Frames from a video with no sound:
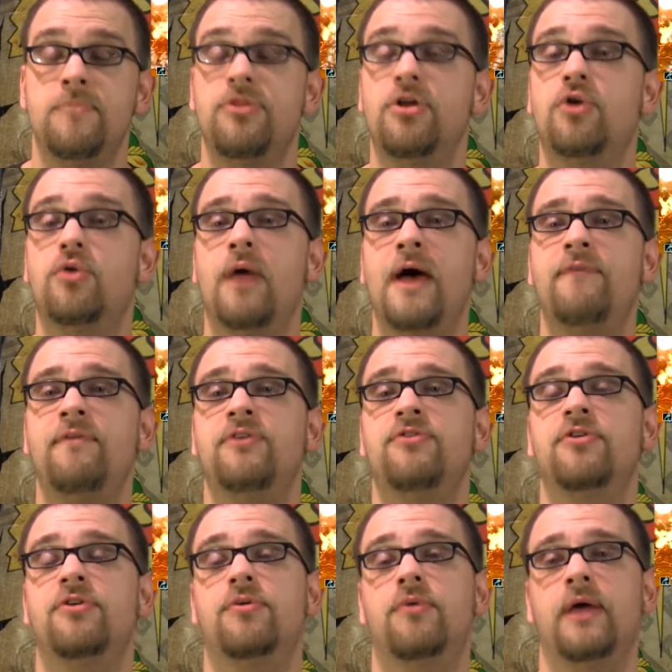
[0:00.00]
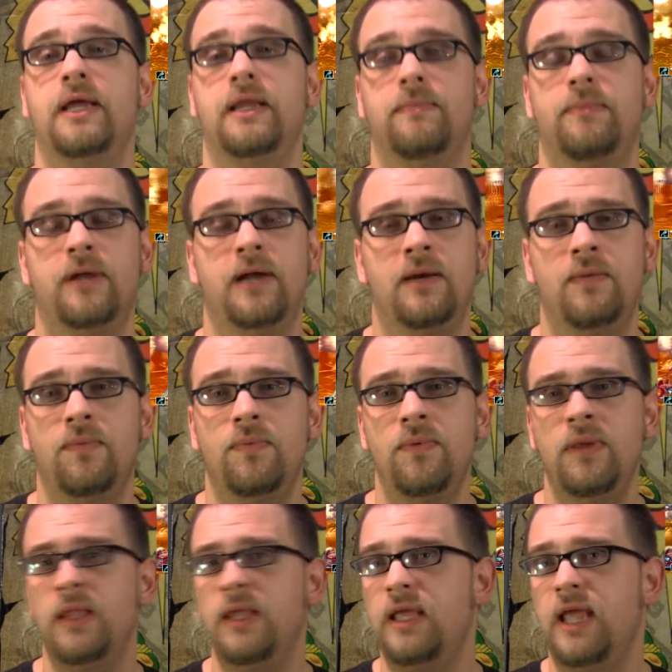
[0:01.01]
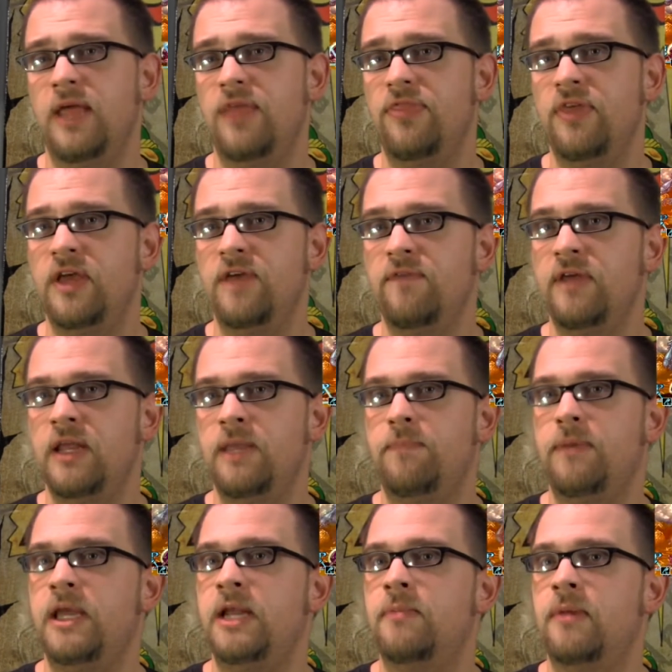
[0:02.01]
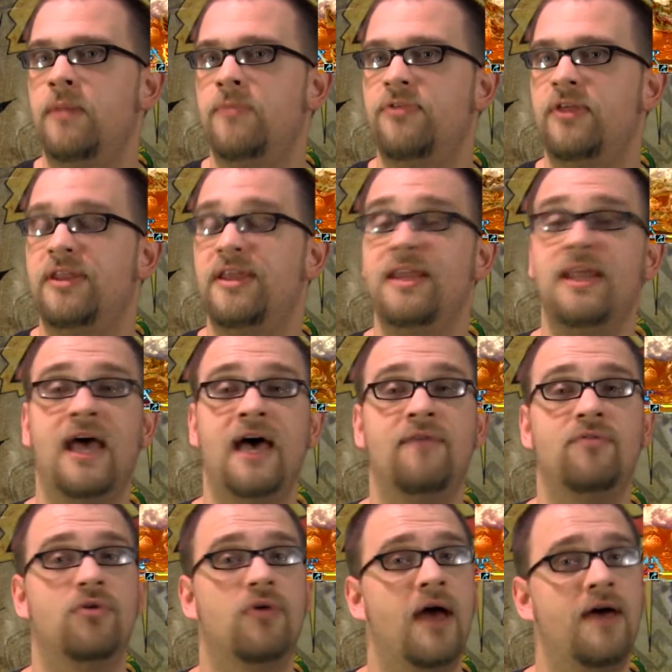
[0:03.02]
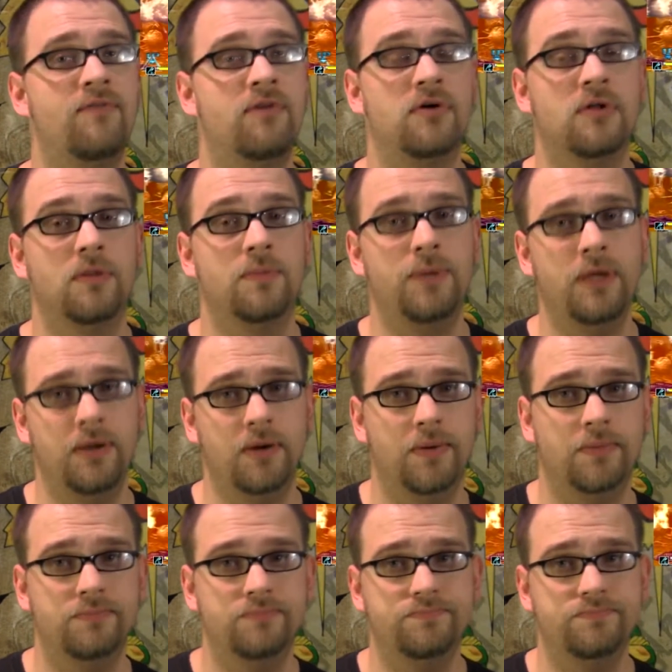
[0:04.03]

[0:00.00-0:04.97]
The graphics are great, but I really can't think of any beat 'em ups that didn't have graphical appeal.